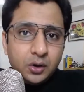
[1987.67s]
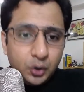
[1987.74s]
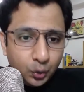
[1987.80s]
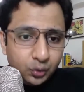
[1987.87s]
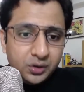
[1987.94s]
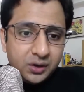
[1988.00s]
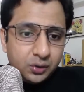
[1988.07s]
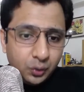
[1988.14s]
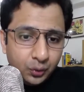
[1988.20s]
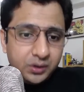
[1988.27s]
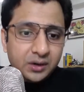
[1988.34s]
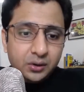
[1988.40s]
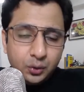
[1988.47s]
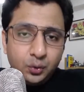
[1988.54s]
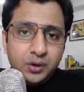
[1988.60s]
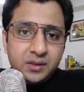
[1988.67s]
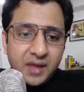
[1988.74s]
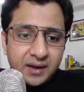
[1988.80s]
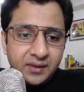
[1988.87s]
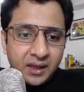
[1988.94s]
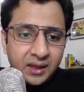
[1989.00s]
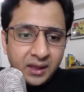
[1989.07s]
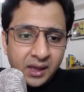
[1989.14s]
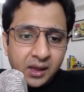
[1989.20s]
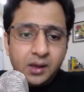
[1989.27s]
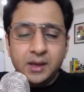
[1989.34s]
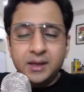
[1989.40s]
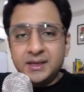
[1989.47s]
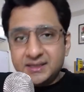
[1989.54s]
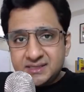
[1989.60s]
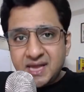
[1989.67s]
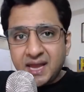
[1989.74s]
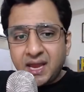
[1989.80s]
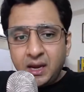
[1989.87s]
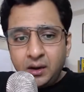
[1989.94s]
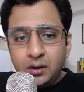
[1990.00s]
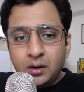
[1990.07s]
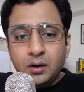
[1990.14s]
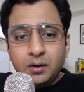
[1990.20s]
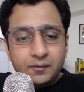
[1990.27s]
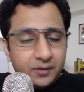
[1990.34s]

do design thinking; second,